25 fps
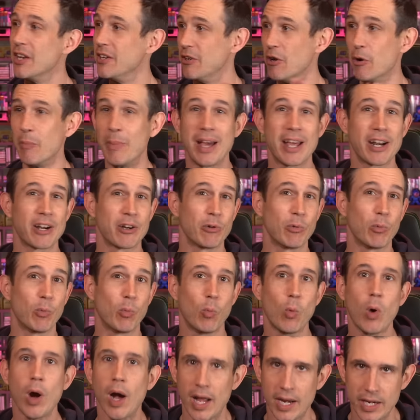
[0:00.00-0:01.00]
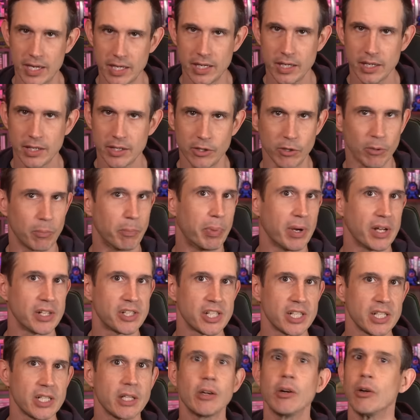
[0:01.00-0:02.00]
no matter what your
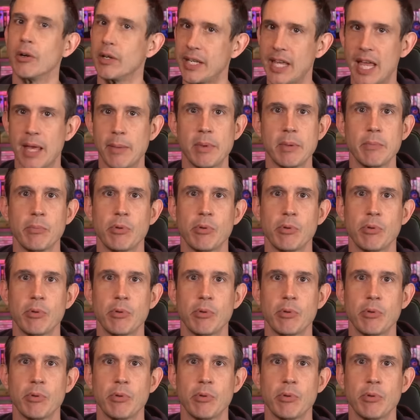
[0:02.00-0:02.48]
budget or gaming